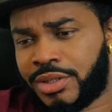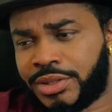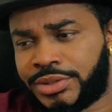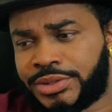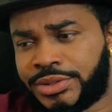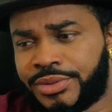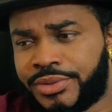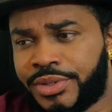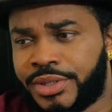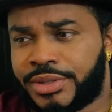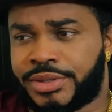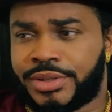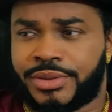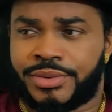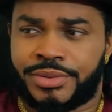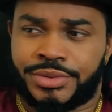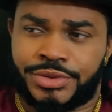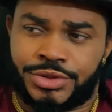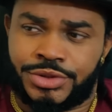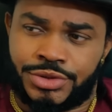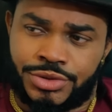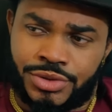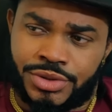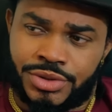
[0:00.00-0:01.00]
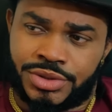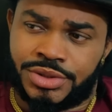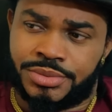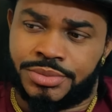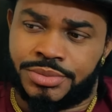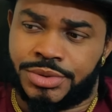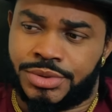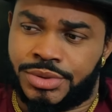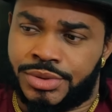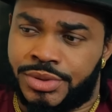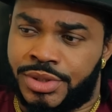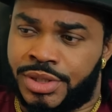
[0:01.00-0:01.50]
That's all right. I'll instruct
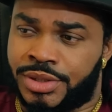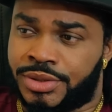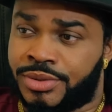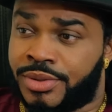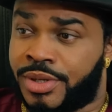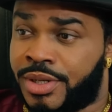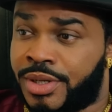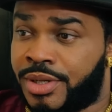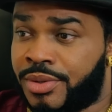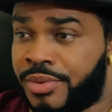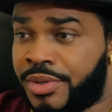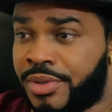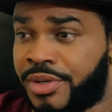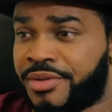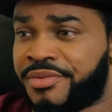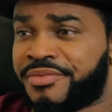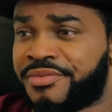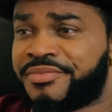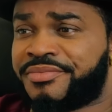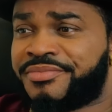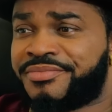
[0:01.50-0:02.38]
him to do that right away.